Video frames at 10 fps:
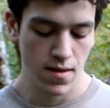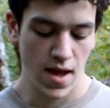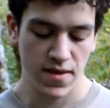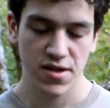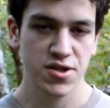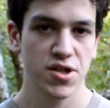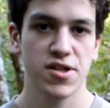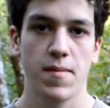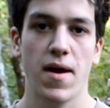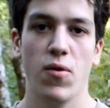And this is just
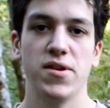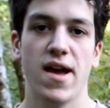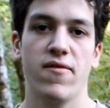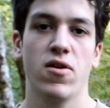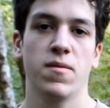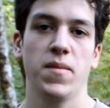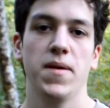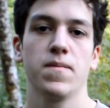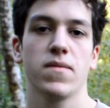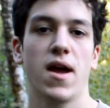something I always have on me.
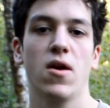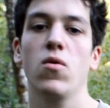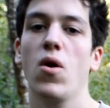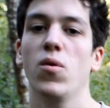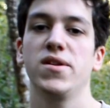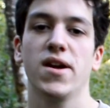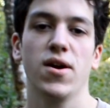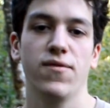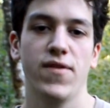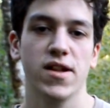I don't always carry
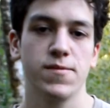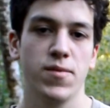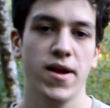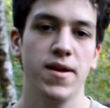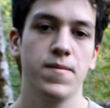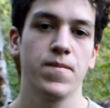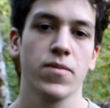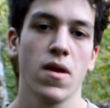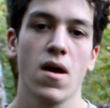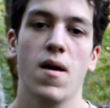a fixed blade,
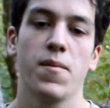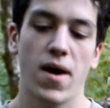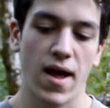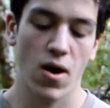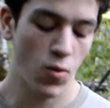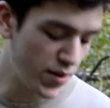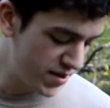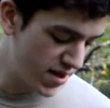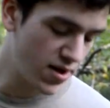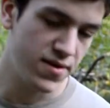but I always
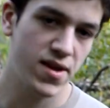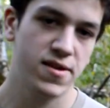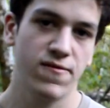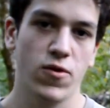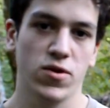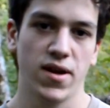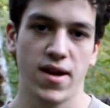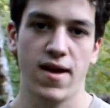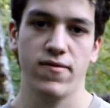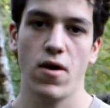carry this folding
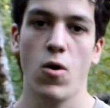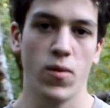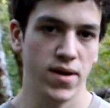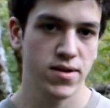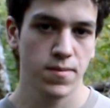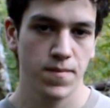knife, always.